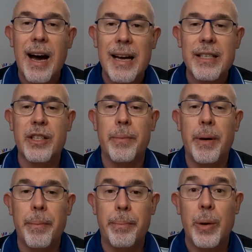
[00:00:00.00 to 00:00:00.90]

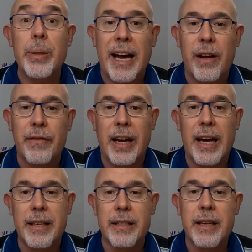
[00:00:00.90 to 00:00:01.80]
custom built out
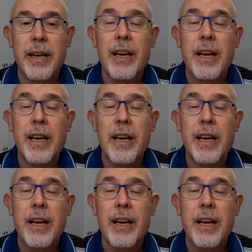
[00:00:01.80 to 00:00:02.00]
vans